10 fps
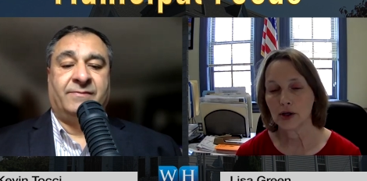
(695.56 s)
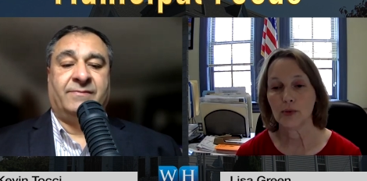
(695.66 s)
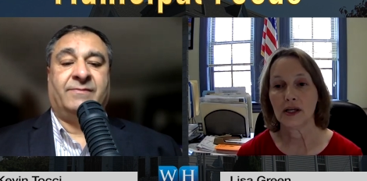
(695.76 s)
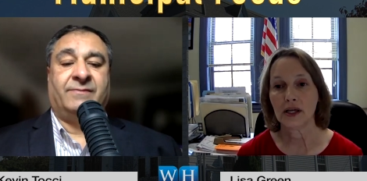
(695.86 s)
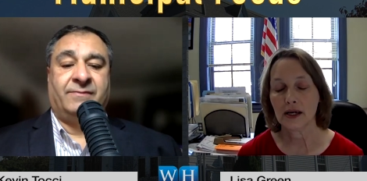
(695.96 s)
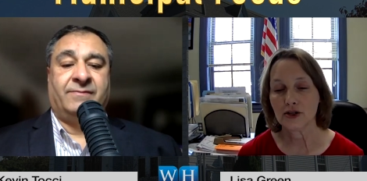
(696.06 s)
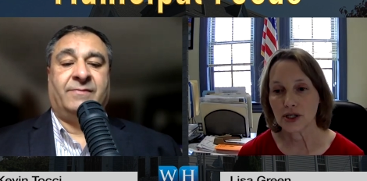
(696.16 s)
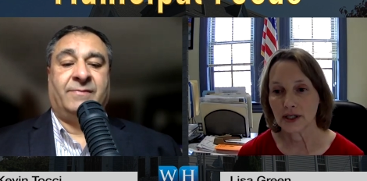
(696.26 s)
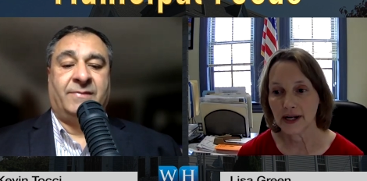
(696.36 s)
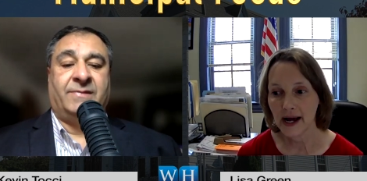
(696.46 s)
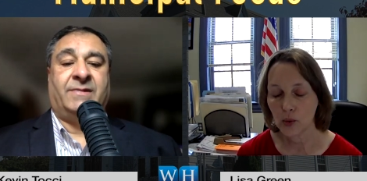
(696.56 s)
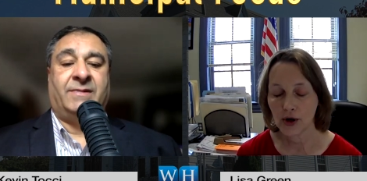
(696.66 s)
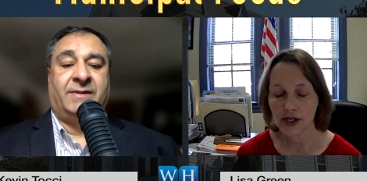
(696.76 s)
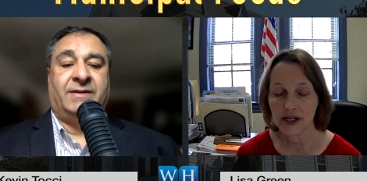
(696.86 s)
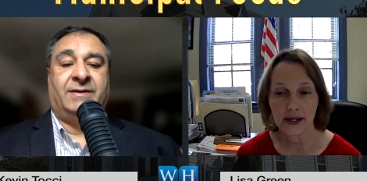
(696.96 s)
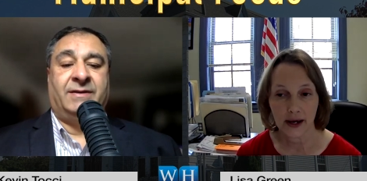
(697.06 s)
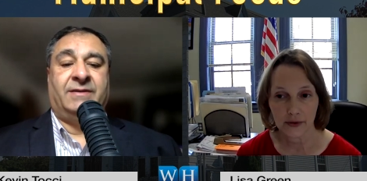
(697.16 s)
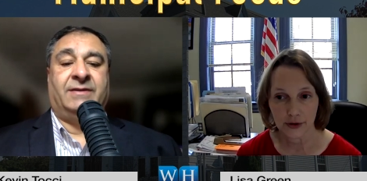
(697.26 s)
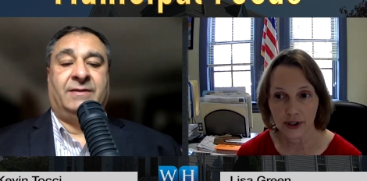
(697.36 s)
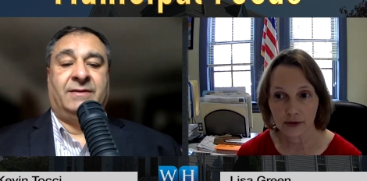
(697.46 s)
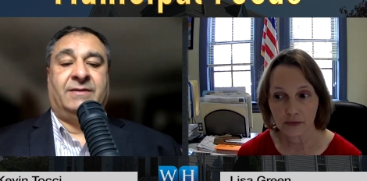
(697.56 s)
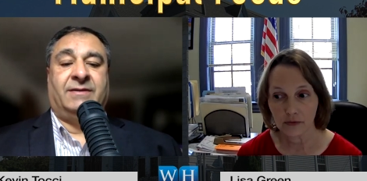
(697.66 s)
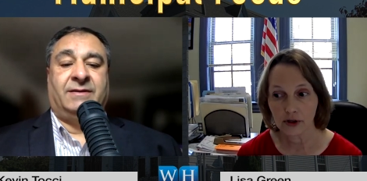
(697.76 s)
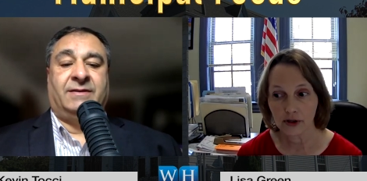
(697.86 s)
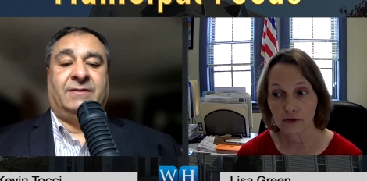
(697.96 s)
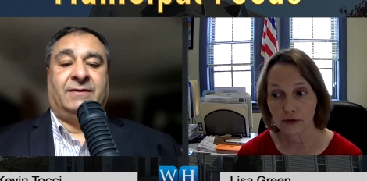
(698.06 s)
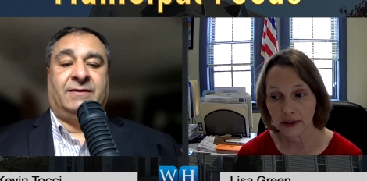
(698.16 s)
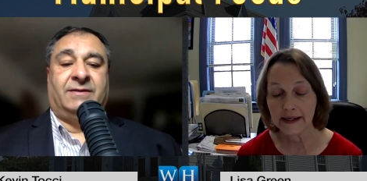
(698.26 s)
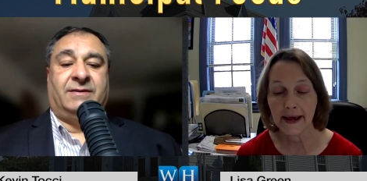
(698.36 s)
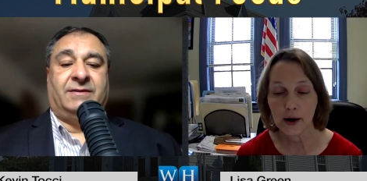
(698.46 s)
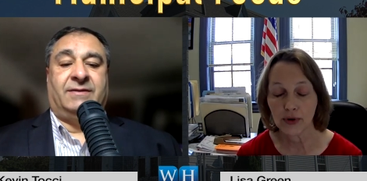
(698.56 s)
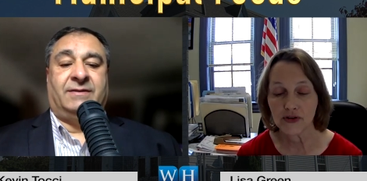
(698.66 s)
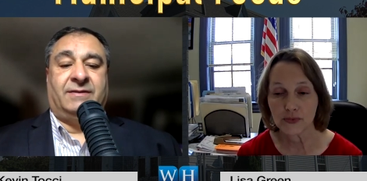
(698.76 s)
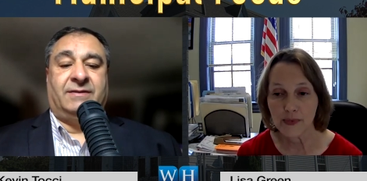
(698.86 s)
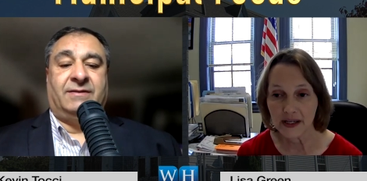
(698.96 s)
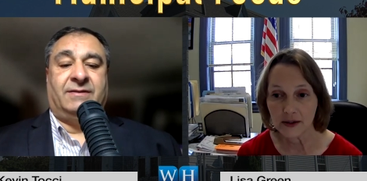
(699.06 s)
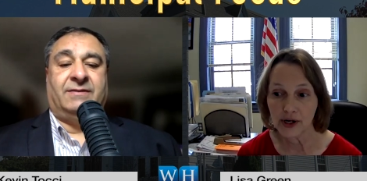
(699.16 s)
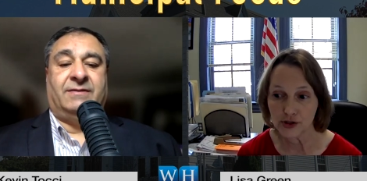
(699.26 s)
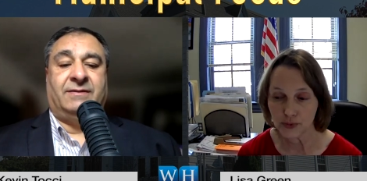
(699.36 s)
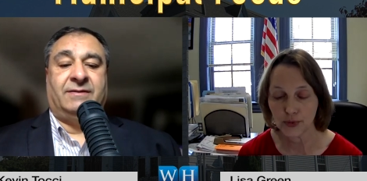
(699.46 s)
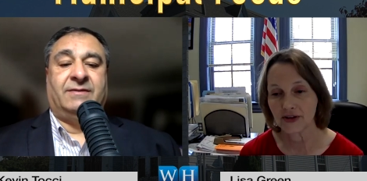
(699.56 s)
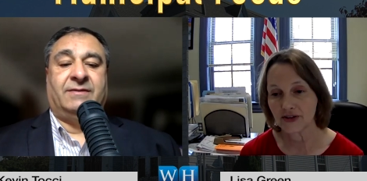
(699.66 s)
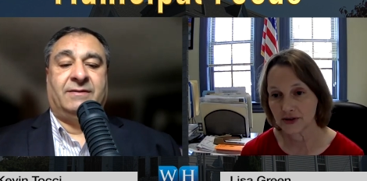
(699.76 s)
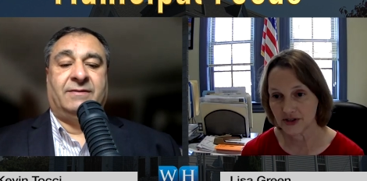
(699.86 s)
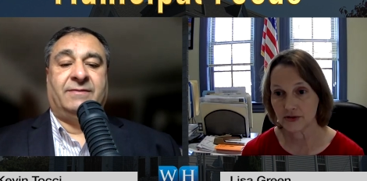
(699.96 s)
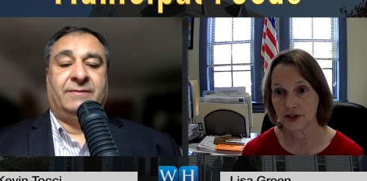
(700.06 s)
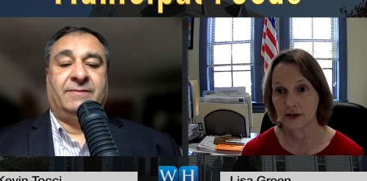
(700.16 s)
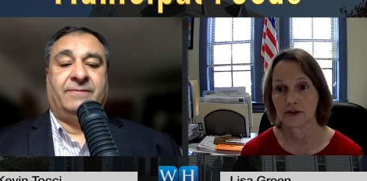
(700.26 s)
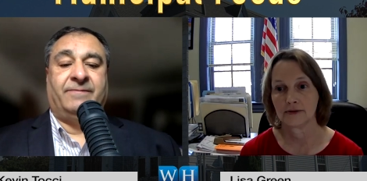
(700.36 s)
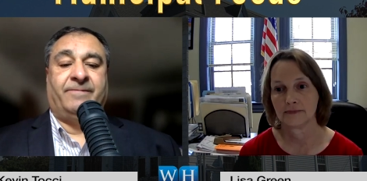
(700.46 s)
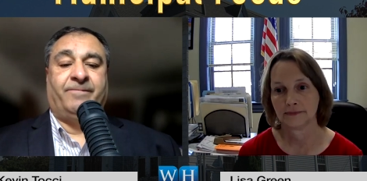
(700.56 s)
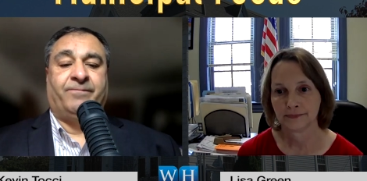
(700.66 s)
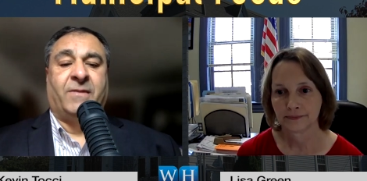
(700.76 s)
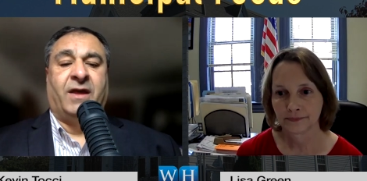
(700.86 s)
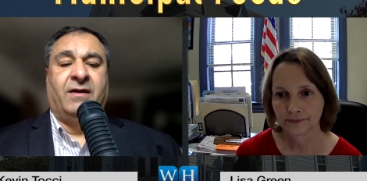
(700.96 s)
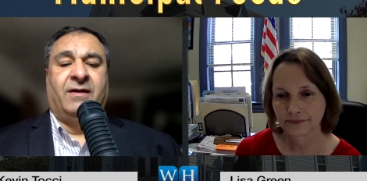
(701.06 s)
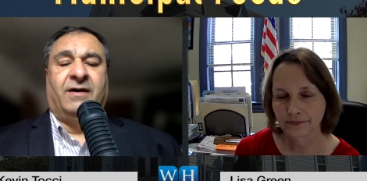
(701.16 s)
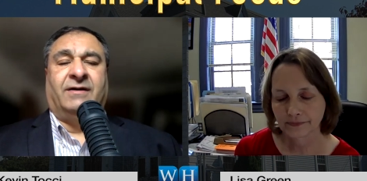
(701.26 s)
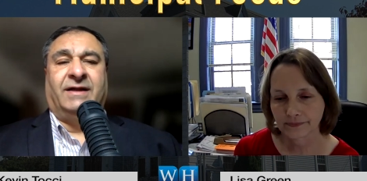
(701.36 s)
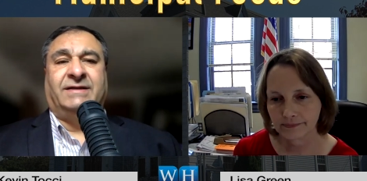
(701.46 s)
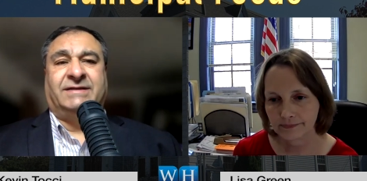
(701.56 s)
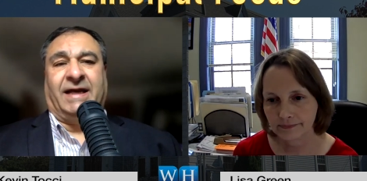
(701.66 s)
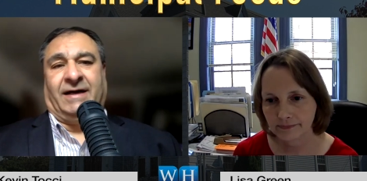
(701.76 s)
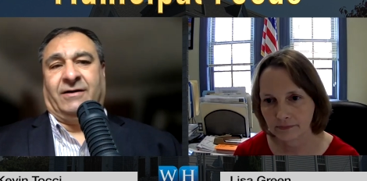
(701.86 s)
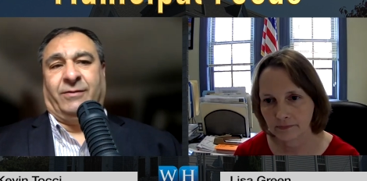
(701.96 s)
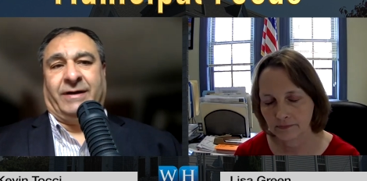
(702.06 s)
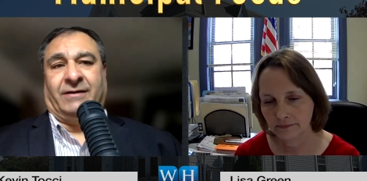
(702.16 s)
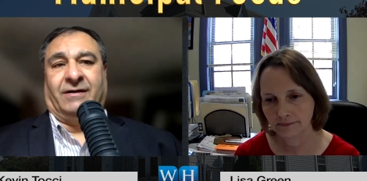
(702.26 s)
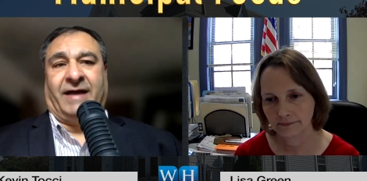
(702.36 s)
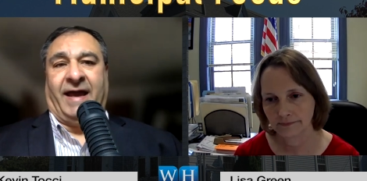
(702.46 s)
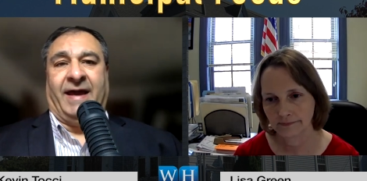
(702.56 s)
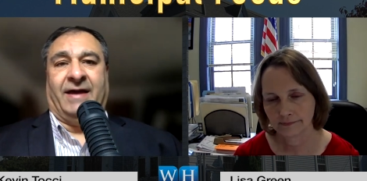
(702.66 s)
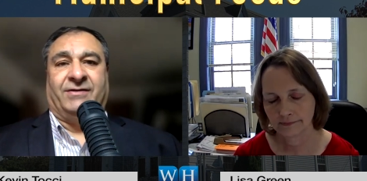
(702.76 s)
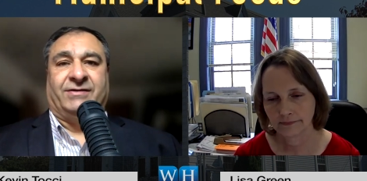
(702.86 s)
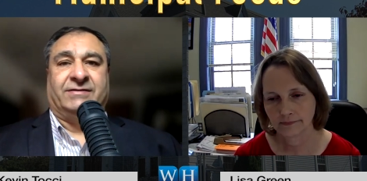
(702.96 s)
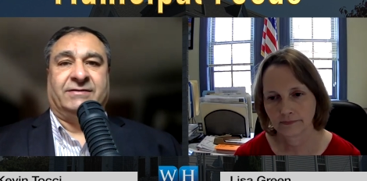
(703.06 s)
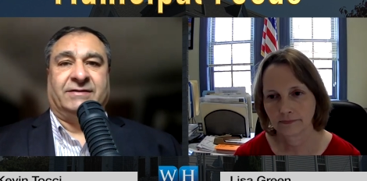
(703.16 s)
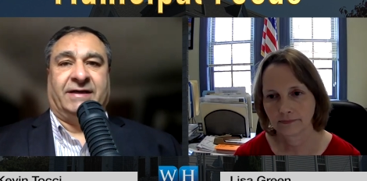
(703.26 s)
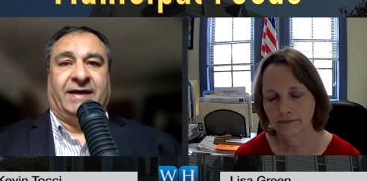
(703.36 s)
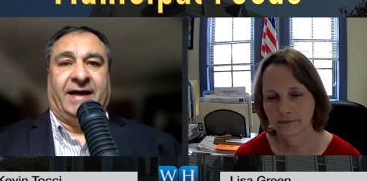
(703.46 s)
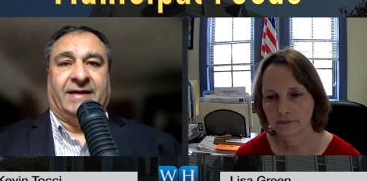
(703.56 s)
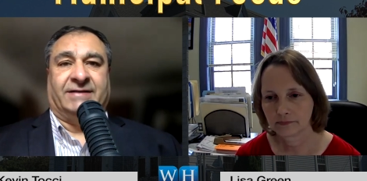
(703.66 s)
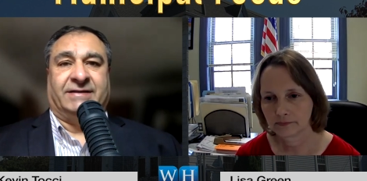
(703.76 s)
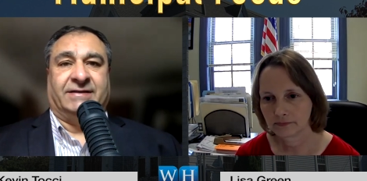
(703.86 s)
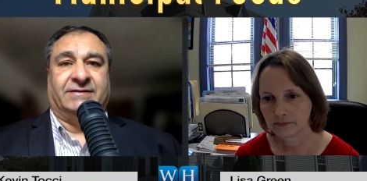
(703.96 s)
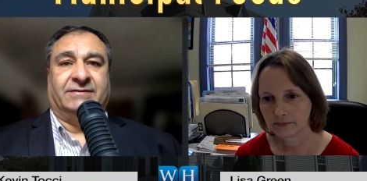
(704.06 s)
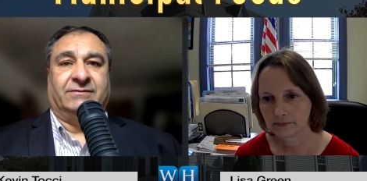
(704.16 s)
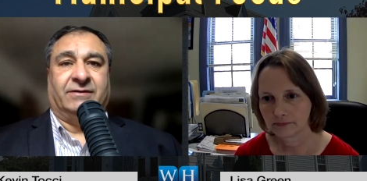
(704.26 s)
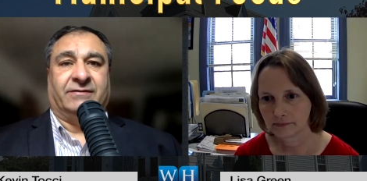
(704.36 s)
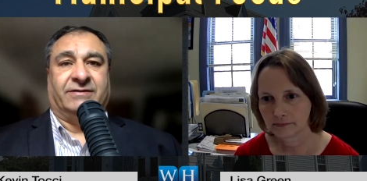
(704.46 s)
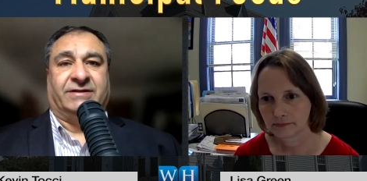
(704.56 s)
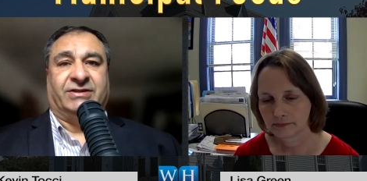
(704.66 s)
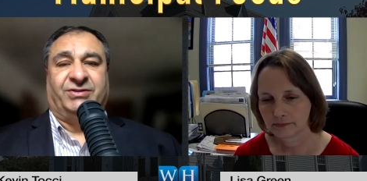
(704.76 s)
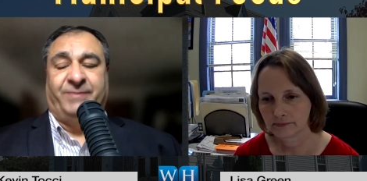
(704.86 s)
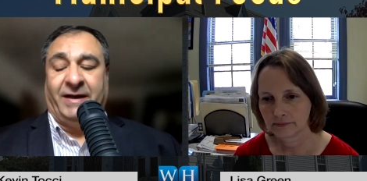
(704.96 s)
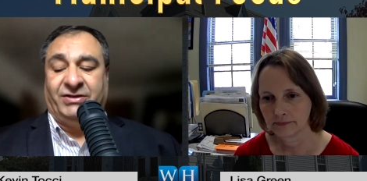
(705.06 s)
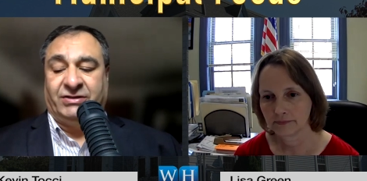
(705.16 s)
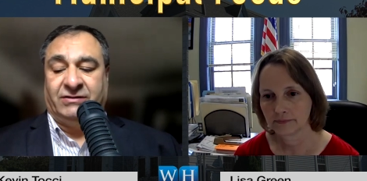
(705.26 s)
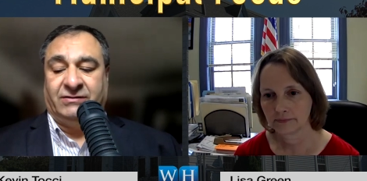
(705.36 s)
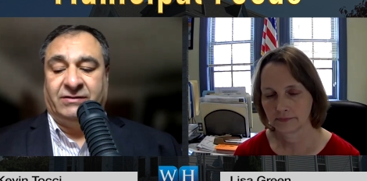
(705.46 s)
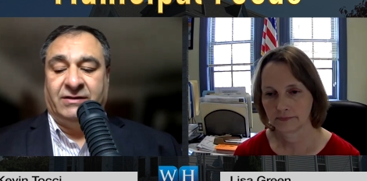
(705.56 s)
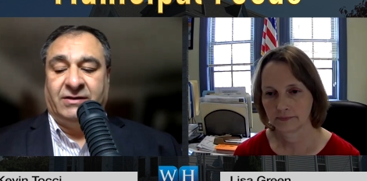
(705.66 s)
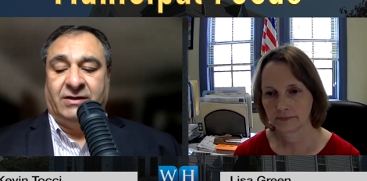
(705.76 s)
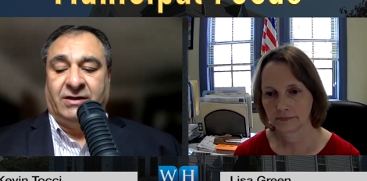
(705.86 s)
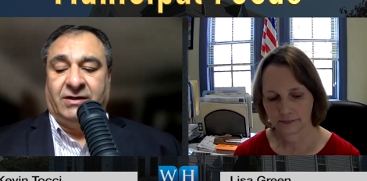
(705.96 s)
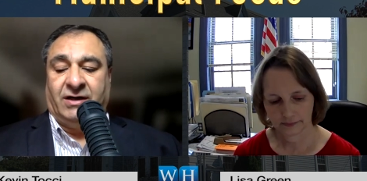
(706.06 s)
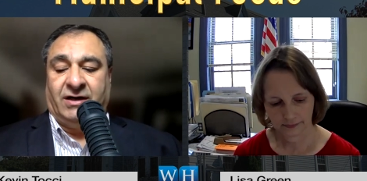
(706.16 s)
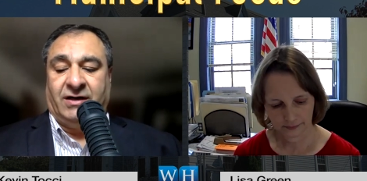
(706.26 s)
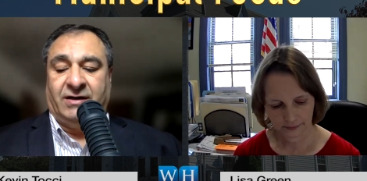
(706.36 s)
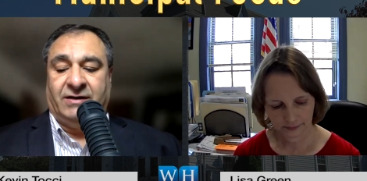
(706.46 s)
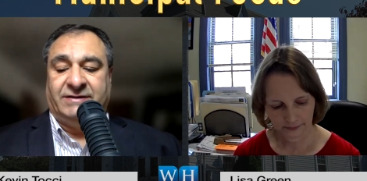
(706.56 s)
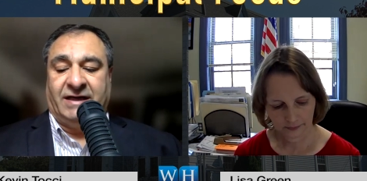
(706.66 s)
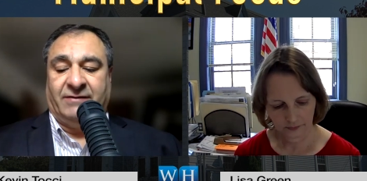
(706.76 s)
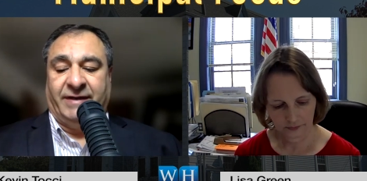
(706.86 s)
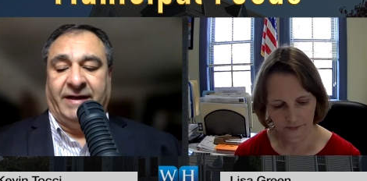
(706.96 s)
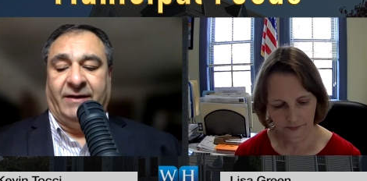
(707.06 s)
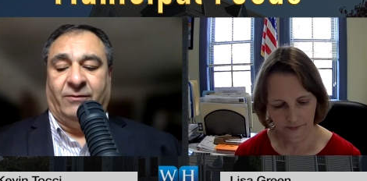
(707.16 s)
Speaker 1: communication and how working together can, can really help us make the budget process easier.
Speaker 2: Let's take a quick look at the Hanson, whether it's the special uh, town meeting